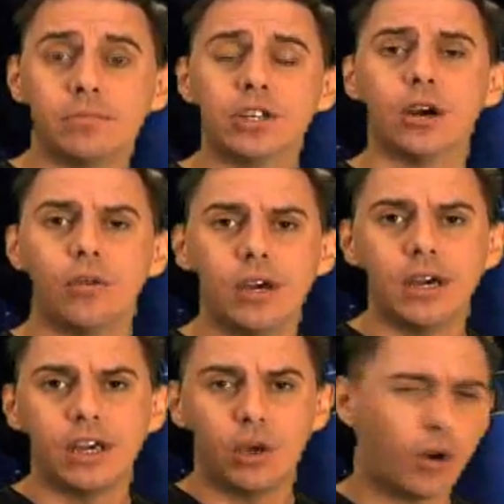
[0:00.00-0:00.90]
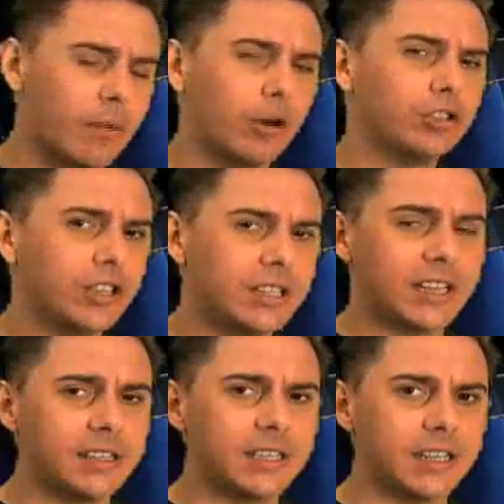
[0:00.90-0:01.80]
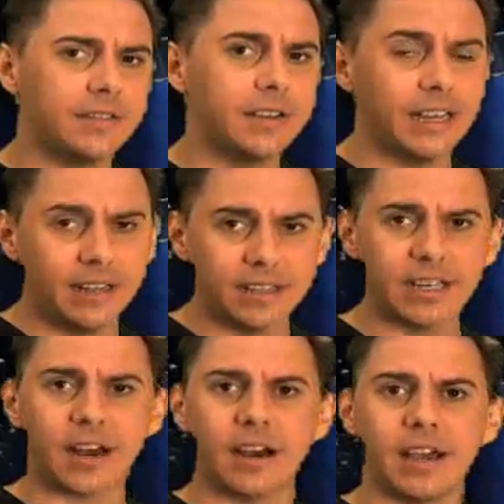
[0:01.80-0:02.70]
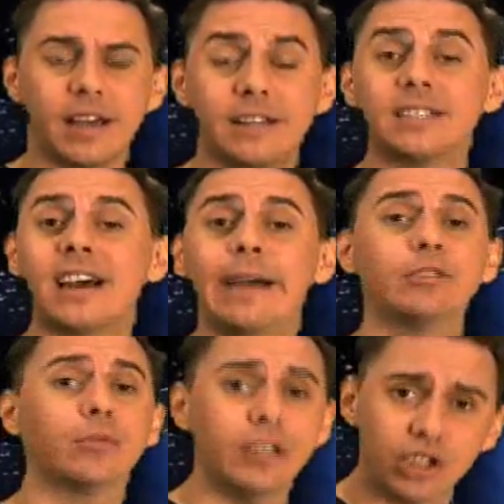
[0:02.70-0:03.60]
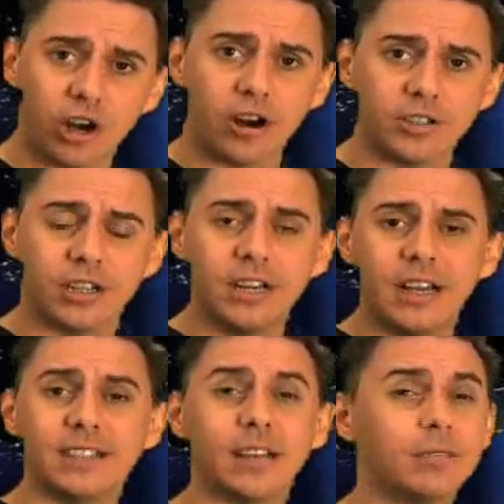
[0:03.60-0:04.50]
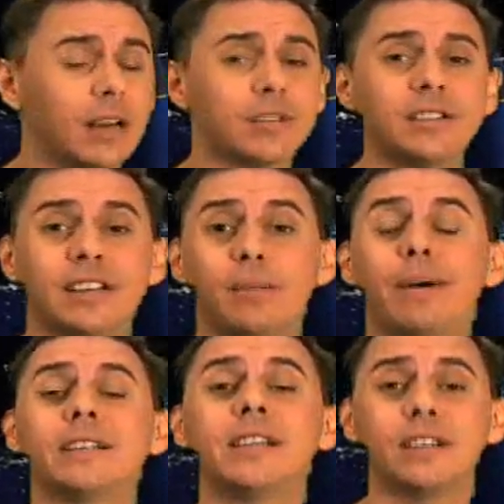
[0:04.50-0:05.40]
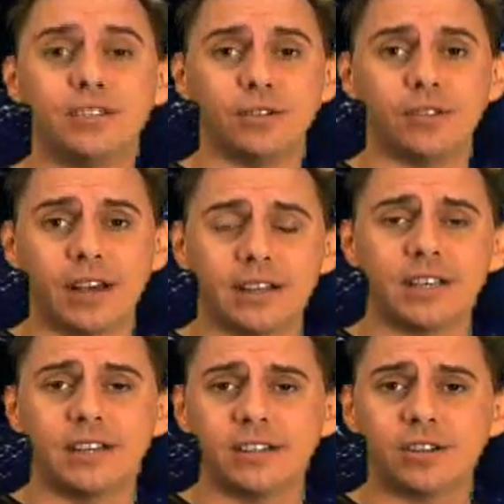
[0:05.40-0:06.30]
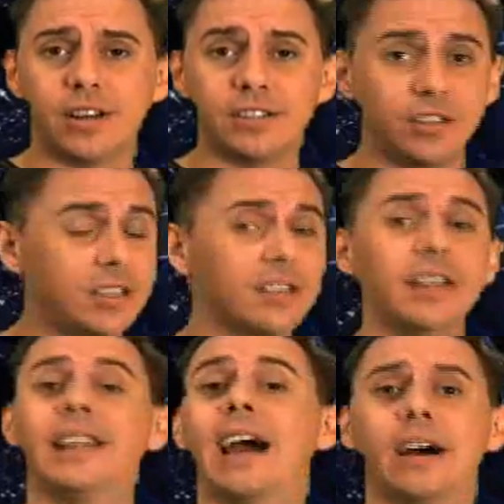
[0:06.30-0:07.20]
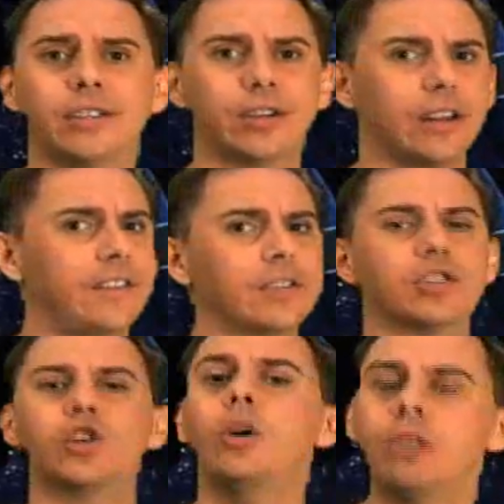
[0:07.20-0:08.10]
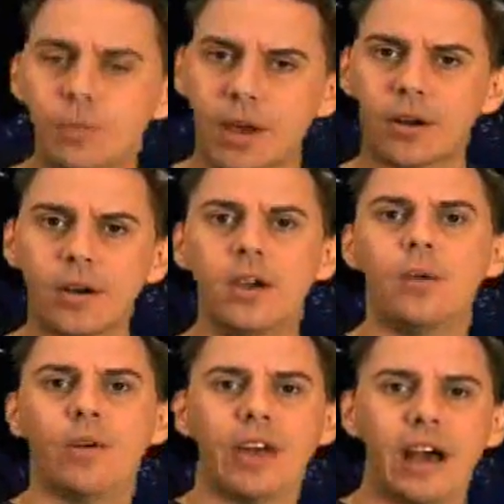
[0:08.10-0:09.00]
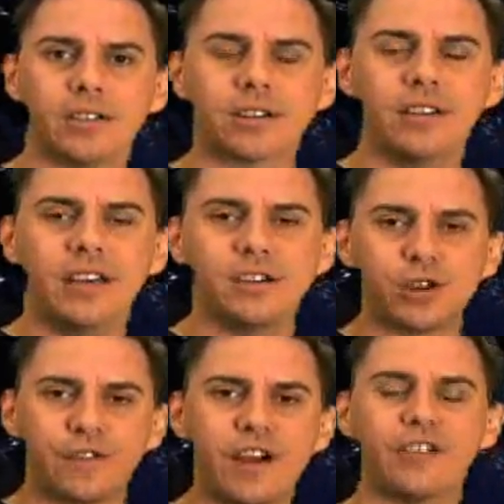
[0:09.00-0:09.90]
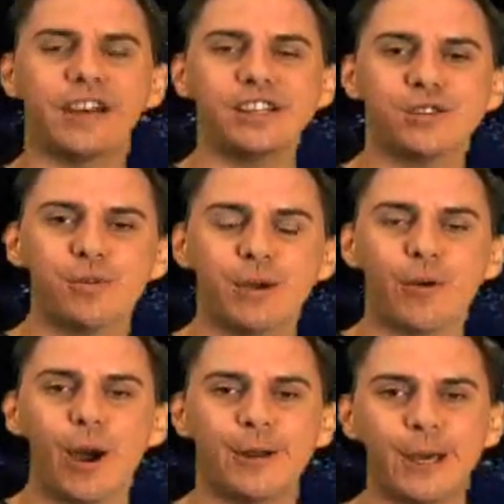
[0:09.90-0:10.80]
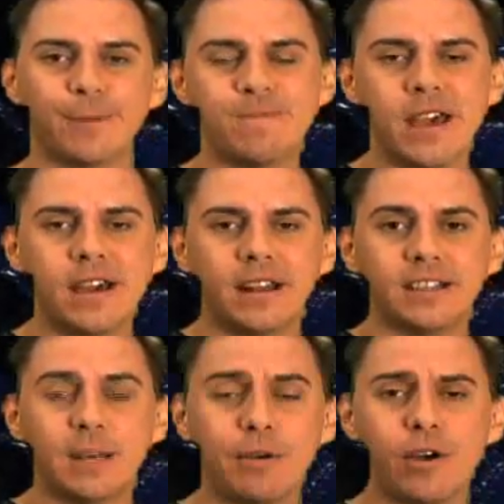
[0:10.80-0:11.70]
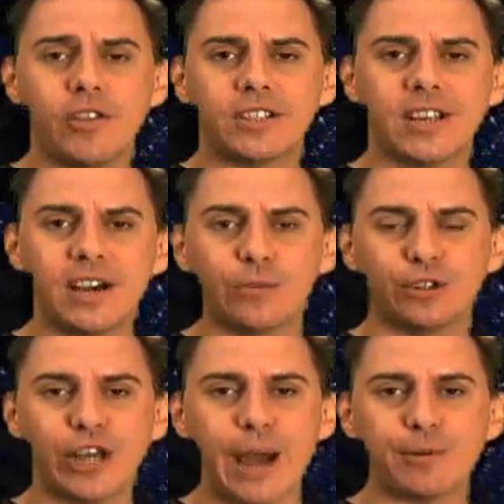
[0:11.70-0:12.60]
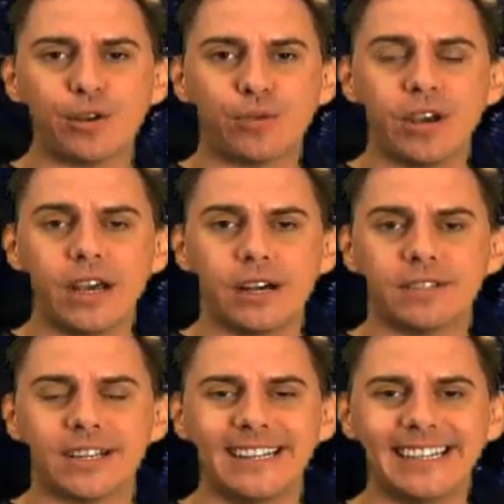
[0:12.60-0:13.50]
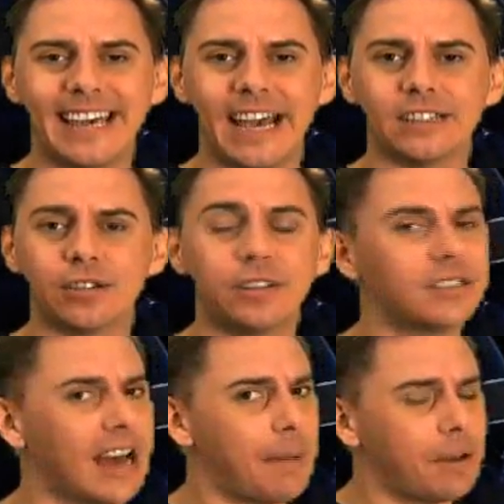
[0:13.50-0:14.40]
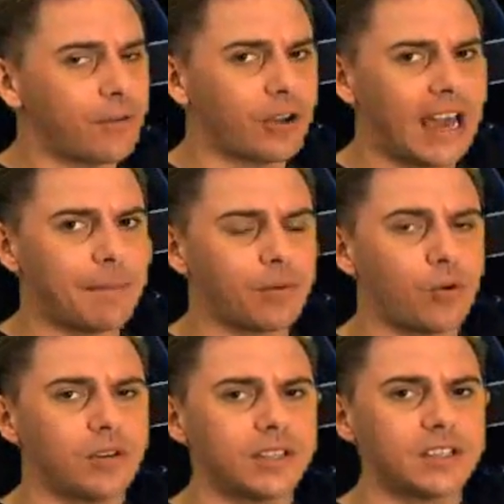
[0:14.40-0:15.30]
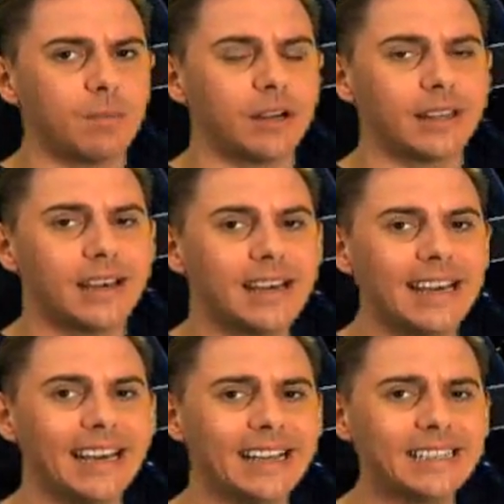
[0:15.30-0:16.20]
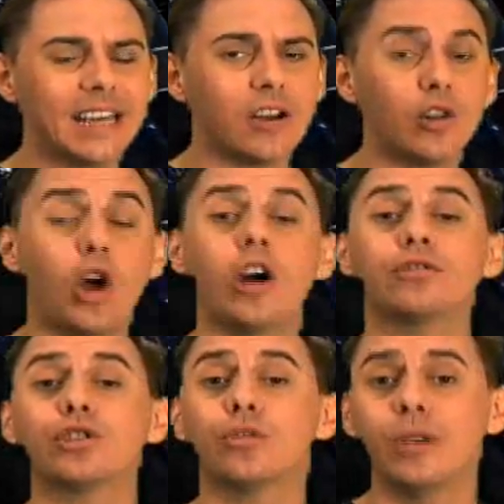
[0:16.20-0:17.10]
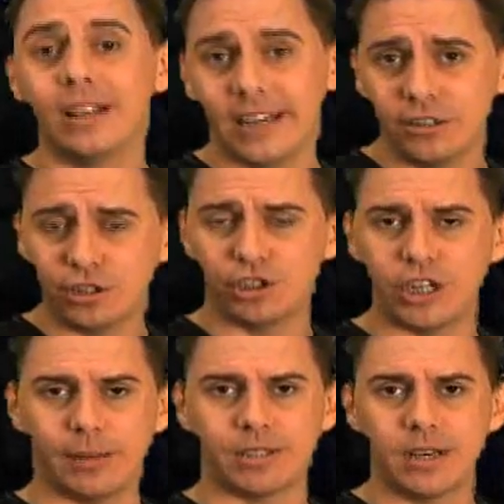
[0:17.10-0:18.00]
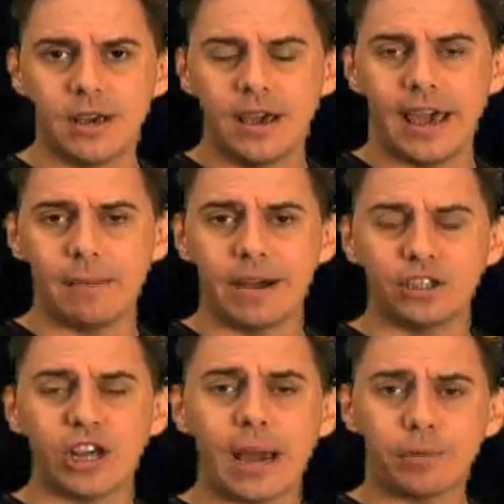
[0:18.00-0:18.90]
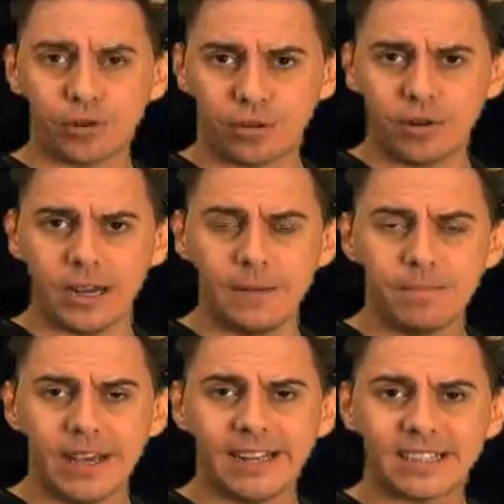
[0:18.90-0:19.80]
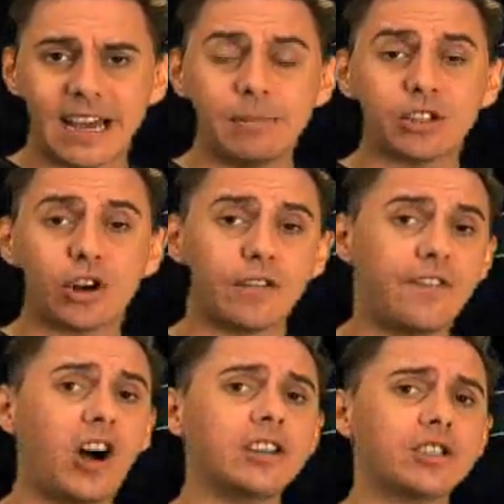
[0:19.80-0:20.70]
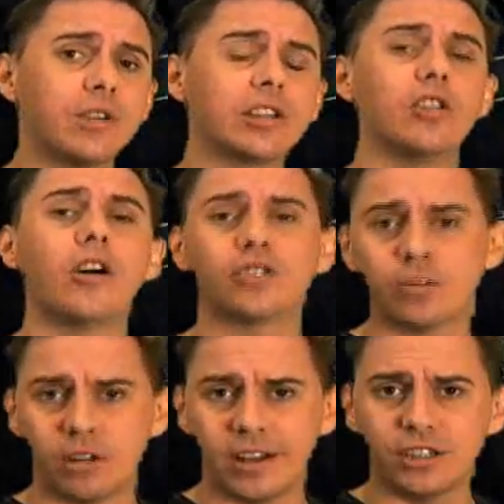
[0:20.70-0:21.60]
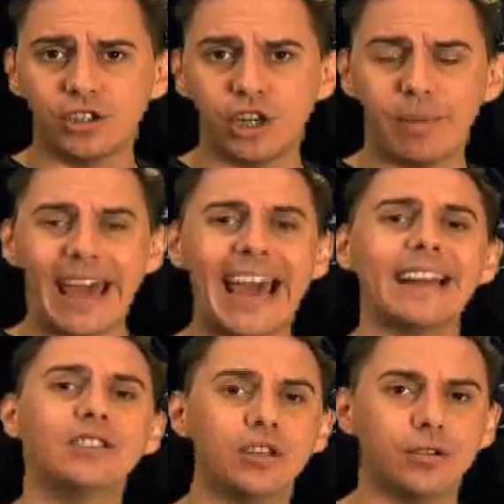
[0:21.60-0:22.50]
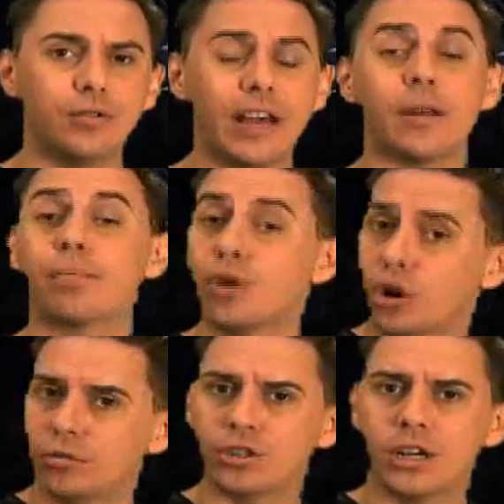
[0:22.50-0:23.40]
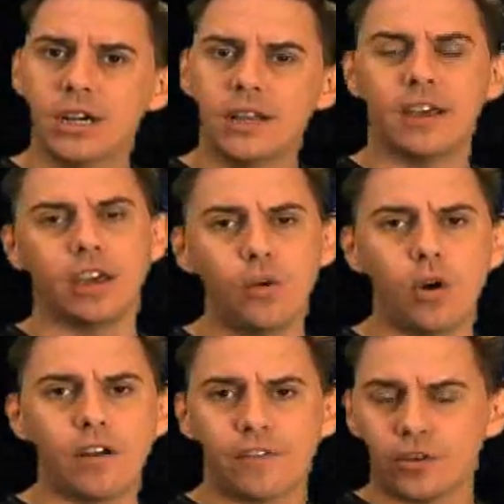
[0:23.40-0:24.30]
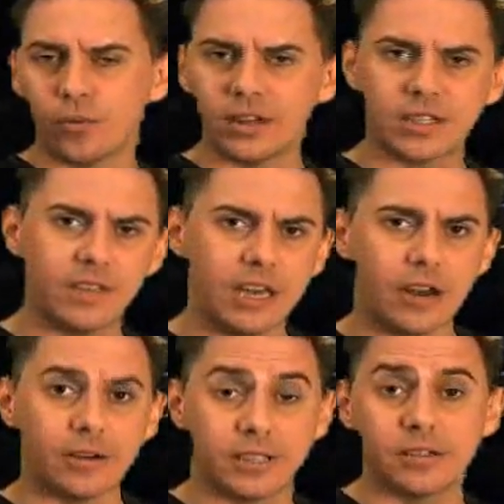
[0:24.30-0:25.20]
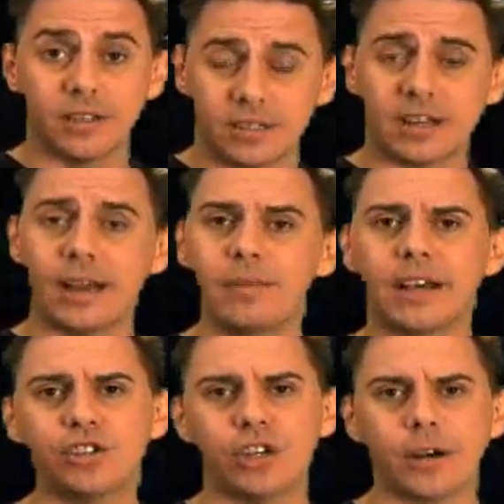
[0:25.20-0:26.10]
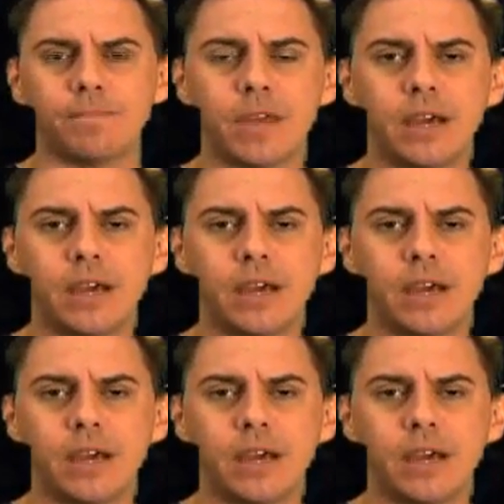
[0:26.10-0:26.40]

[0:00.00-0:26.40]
So you are emotionally sensitive in this area and it's time to recharge. And sometimes I say the best thing to do, like I said yesterday, is just to clean the house. You're going to feel so much better with the house clean because your foundation will be grounding you. Now, zipping around the sun, we're in chapter 3 of Sun in Cancer. The topic for Capricorns this month is their long term relationships. And by chapter 3, it's time to start fostering the long term relationship attitude and approach that you want for the rest of the year until this time next year.